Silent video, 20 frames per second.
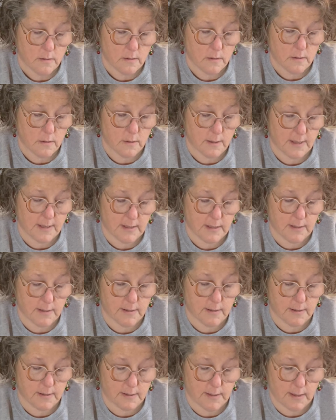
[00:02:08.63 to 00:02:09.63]
So let's
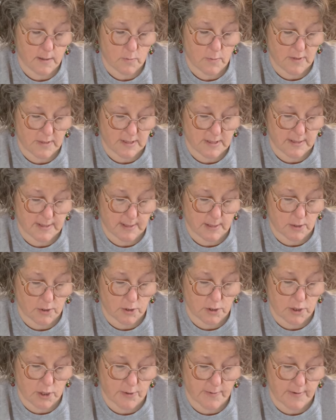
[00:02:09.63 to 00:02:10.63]
see what
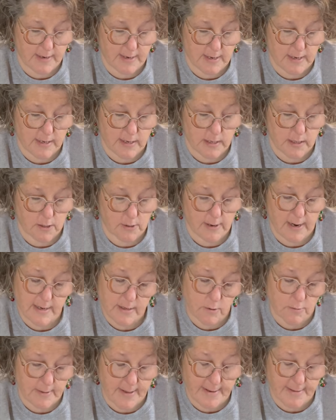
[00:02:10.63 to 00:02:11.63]
stickers are in here. I
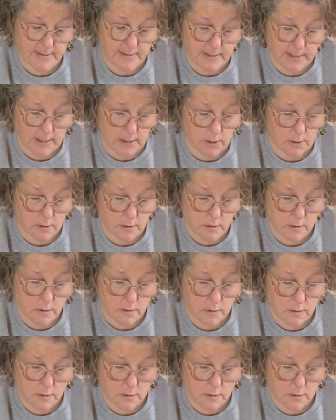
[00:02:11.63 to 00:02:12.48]
do like stickers.